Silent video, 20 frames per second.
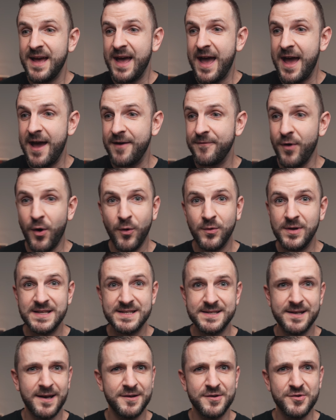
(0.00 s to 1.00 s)
have only
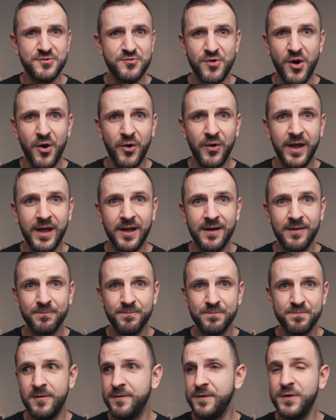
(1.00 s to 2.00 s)
started
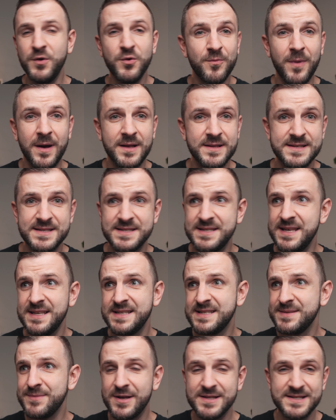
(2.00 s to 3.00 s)
growing a few months,
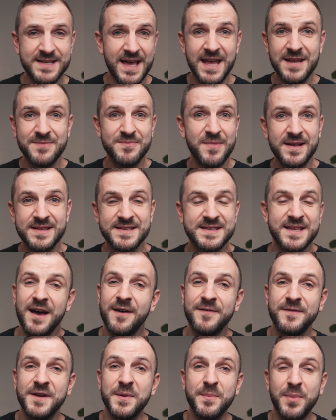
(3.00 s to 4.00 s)
six months, eight months
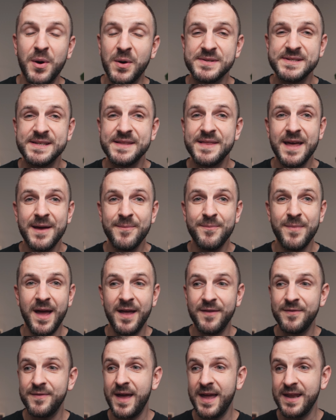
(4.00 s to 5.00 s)
after I posted them
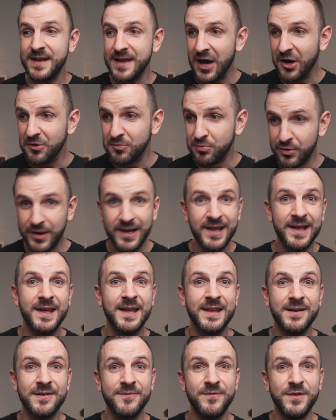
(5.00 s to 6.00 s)
and they now bring
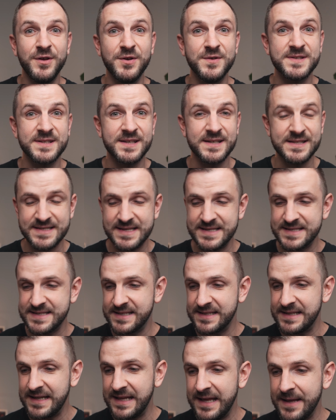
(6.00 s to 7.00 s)
in views
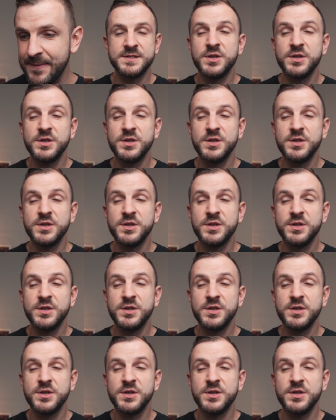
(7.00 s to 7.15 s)
consistently.